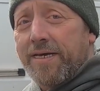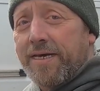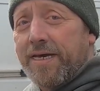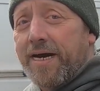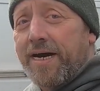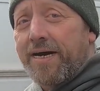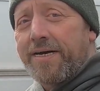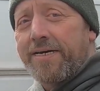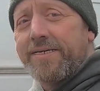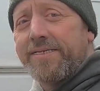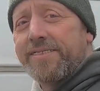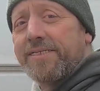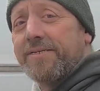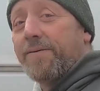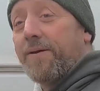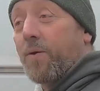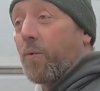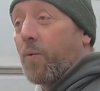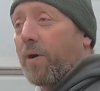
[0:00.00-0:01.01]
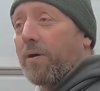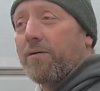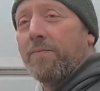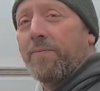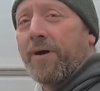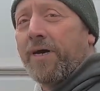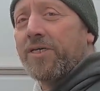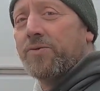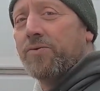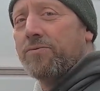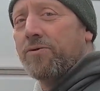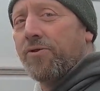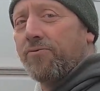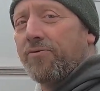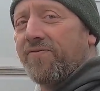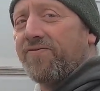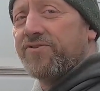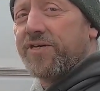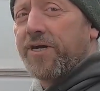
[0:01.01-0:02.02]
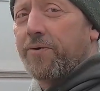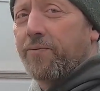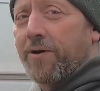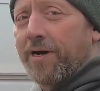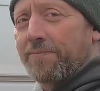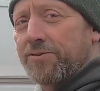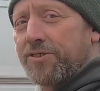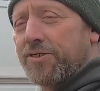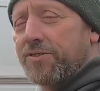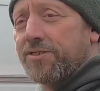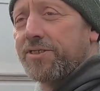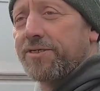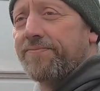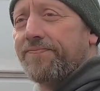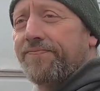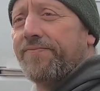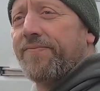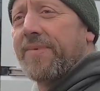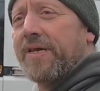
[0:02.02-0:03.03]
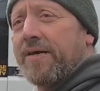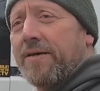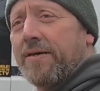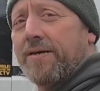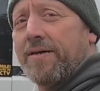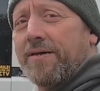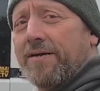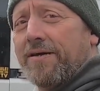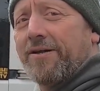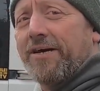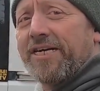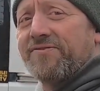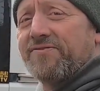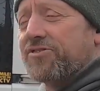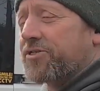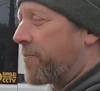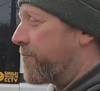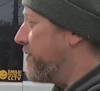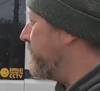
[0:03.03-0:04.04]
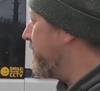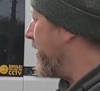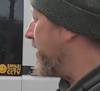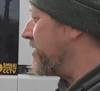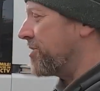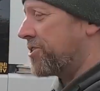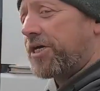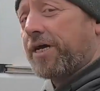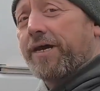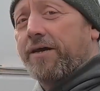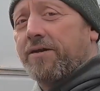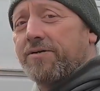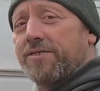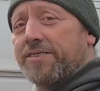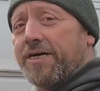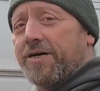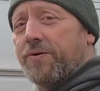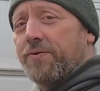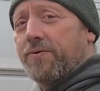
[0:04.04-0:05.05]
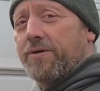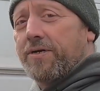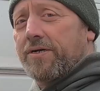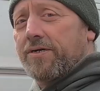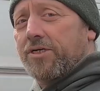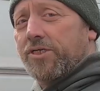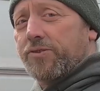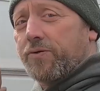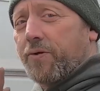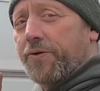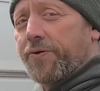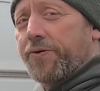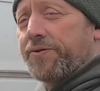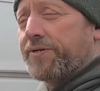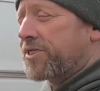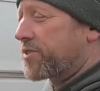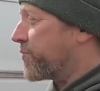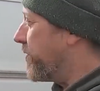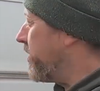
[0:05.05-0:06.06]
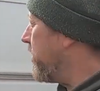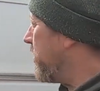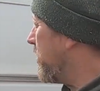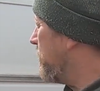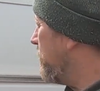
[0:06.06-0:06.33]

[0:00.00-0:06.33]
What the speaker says: Guys, welcome back to another Roughtown Raptors. Thanks for stopping by and checking us out. So what we're doing this week?